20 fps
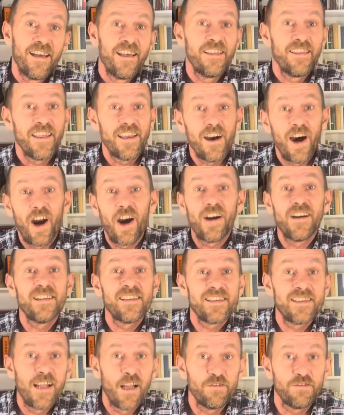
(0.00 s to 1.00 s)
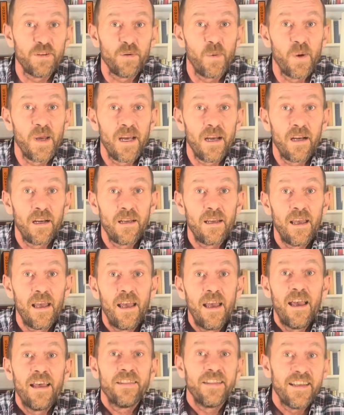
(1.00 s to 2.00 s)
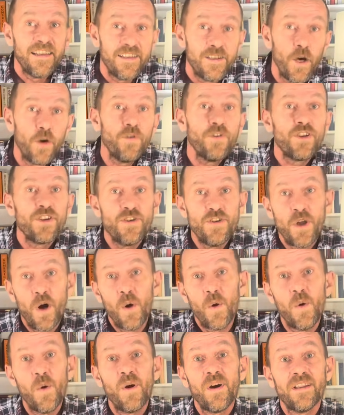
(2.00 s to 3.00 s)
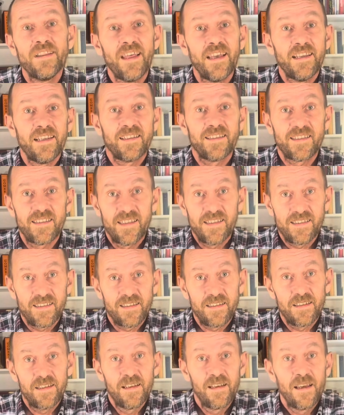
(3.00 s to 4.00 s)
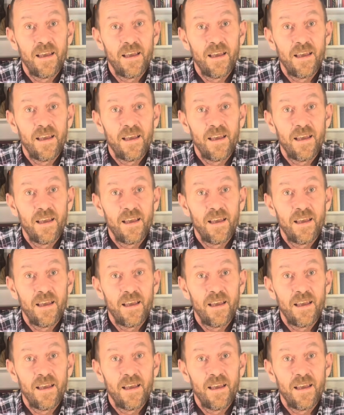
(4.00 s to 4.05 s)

They aren't self-aware. They don't know they exist.